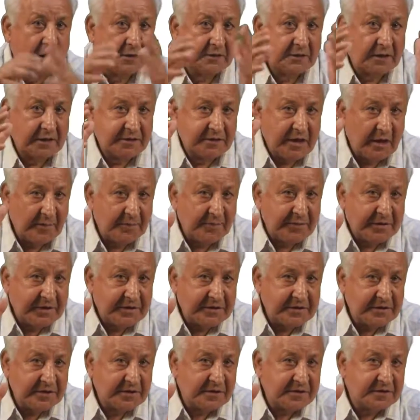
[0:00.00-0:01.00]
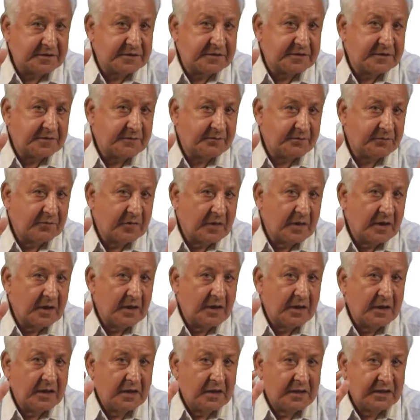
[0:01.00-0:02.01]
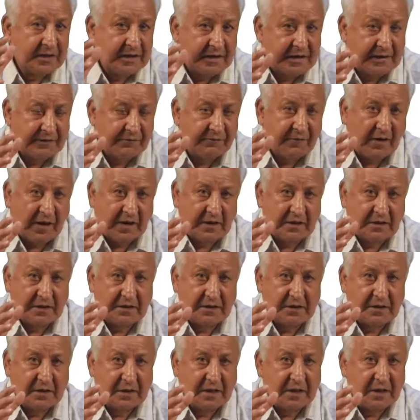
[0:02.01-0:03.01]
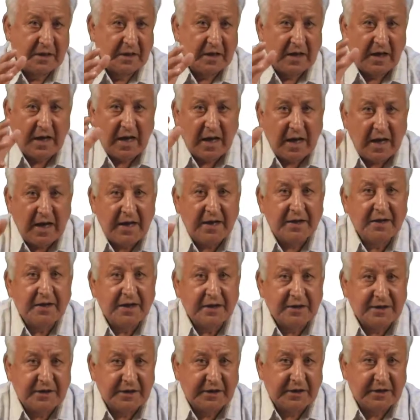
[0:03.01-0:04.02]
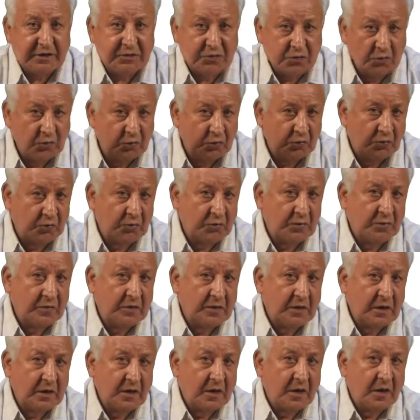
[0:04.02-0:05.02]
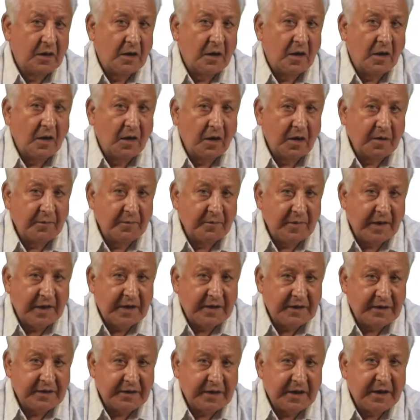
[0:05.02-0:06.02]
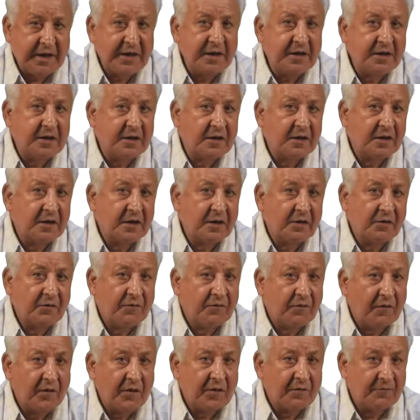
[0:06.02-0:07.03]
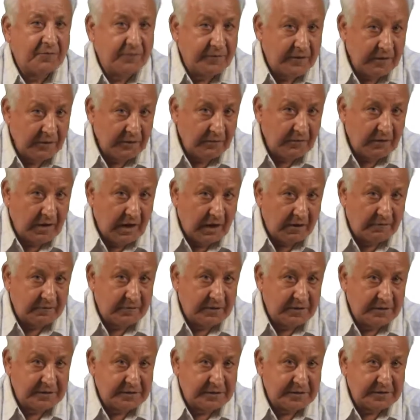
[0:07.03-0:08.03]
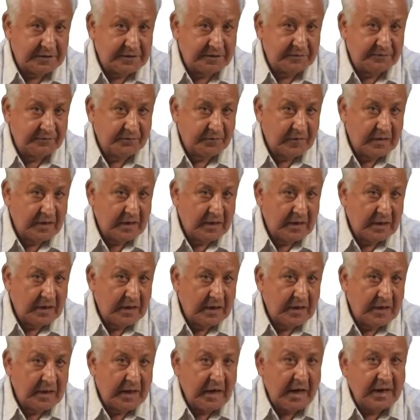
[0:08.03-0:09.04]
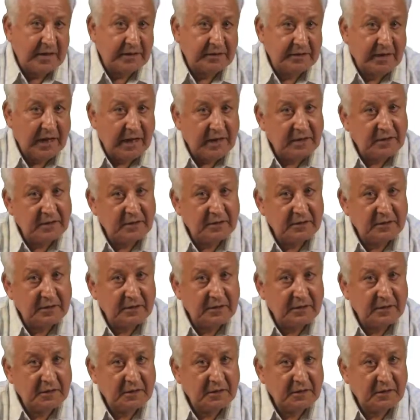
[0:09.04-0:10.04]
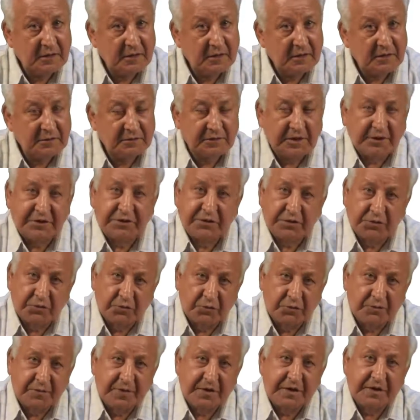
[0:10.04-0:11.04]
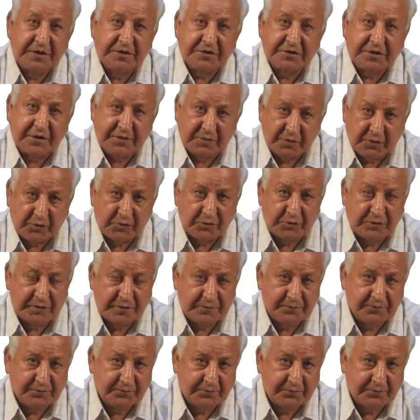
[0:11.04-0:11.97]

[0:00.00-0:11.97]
The temperatures T1 and T2 are maintained for a few hours and then the tube is removed.